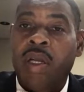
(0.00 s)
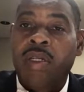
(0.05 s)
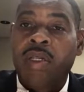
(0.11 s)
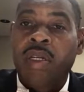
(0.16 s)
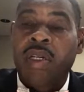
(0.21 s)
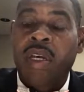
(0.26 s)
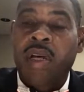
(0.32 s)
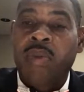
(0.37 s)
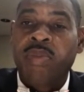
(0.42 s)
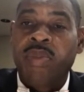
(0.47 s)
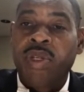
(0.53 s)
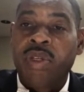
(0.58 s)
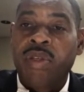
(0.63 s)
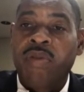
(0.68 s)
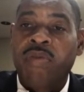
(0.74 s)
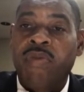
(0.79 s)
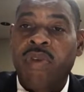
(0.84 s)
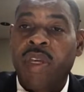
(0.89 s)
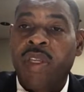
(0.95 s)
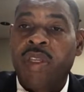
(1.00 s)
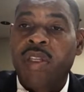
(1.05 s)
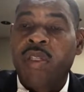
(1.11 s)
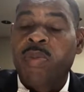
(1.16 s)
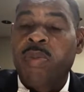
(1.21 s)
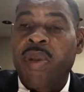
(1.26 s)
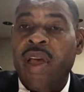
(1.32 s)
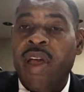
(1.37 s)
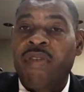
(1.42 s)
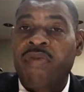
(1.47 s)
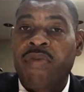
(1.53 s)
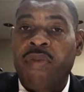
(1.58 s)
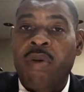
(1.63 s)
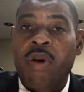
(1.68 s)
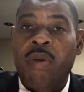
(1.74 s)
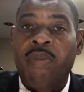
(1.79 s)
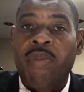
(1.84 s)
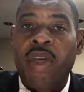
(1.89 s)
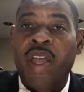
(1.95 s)
to come to you via this
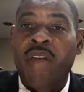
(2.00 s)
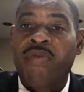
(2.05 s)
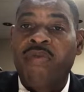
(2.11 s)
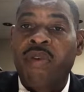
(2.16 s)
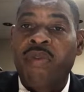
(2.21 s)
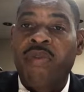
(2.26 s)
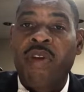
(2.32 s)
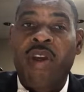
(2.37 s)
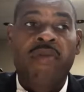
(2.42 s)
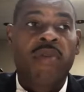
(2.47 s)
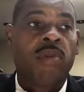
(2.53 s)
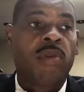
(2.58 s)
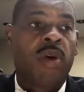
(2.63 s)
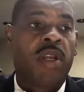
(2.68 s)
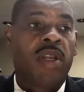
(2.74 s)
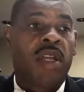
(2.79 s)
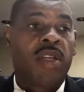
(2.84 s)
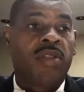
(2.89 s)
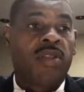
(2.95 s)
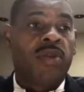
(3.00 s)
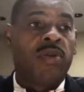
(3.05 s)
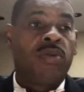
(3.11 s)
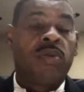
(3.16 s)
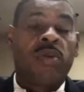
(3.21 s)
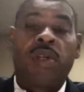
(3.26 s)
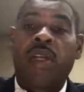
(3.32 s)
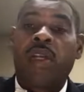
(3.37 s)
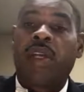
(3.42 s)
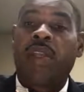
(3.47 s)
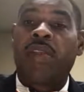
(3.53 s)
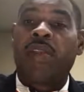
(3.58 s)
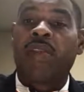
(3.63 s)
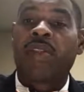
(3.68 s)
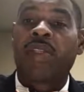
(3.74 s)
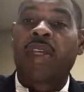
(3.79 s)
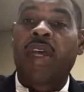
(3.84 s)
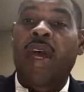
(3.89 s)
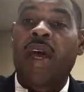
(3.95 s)
platform. Thankful for everyone that's tuned in at
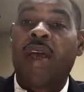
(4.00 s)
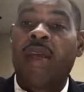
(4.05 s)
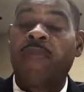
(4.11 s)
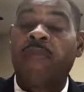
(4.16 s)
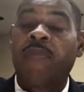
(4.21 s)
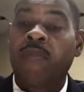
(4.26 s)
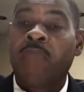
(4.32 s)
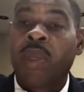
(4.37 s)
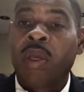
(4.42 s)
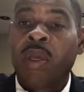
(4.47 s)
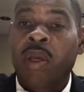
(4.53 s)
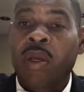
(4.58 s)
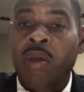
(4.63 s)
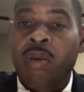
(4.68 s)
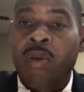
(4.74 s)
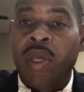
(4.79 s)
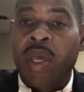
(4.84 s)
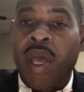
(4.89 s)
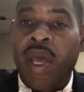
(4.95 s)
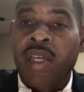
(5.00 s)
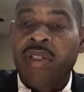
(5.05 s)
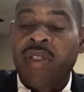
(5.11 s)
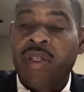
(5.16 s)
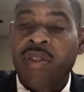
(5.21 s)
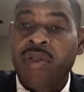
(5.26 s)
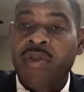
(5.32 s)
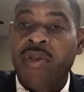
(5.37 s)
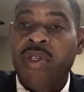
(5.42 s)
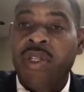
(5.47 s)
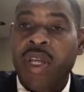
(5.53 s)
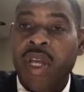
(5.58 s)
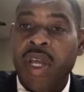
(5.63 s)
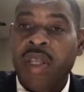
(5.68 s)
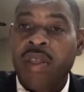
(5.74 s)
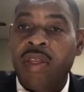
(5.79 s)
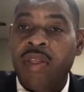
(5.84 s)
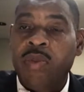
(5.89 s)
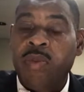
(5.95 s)
this time. We ask that you
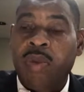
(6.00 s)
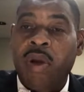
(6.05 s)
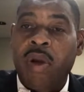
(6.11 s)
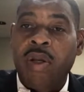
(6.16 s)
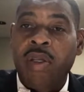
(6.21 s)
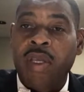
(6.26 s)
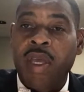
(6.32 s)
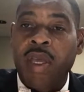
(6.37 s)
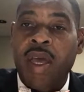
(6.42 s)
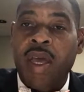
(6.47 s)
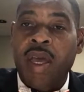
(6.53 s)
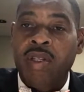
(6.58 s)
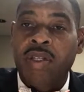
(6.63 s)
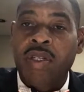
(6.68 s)
share this broadcast,